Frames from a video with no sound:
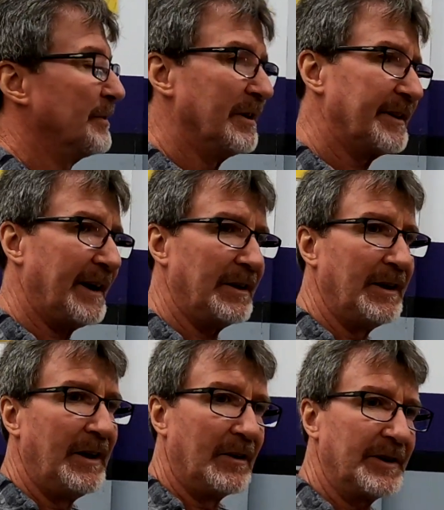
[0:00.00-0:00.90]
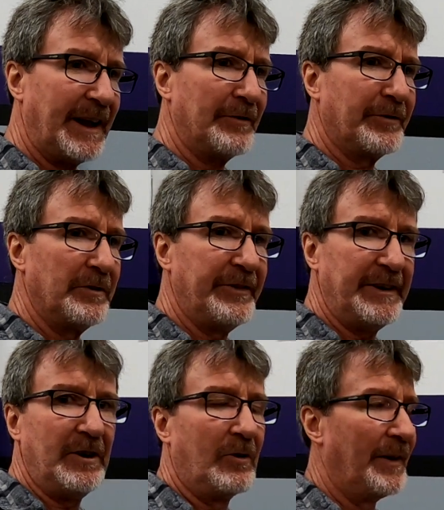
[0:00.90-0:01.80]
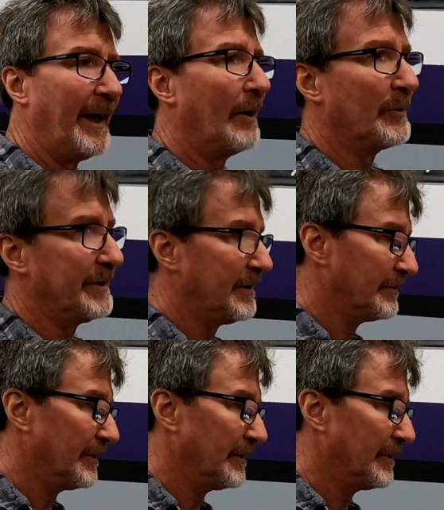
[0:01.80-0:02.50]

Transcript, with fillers: But look out, look out for the video on that one.